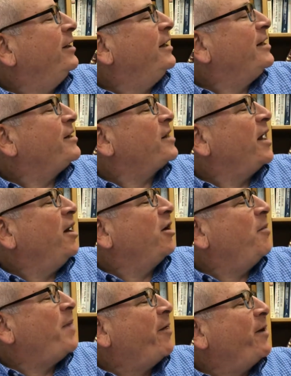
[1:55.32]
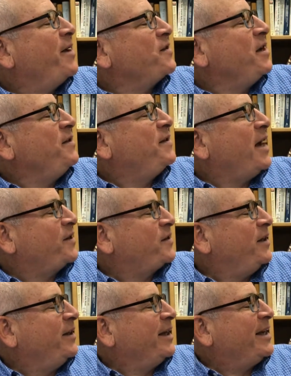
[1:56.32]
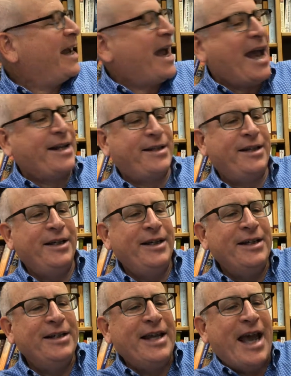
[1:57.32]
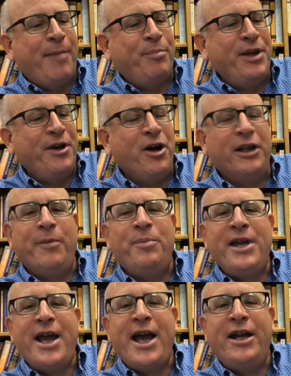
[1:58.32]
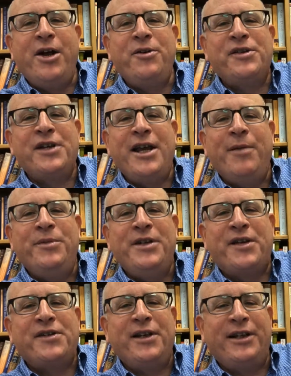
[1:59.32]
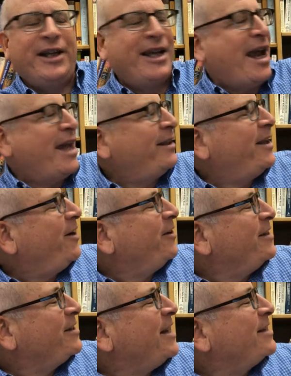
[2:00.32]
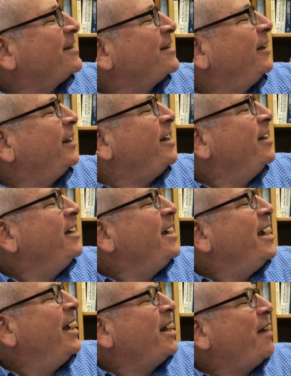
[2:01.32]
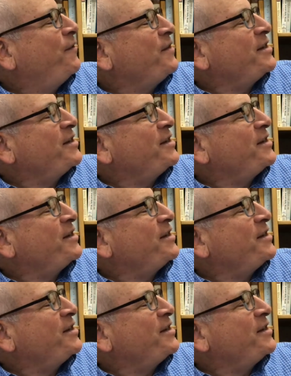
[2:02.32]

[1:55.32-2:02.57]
said Uncle Murray as he dusted the cat napping on the piano. See him dusting the cat there? Is that silly? Enough is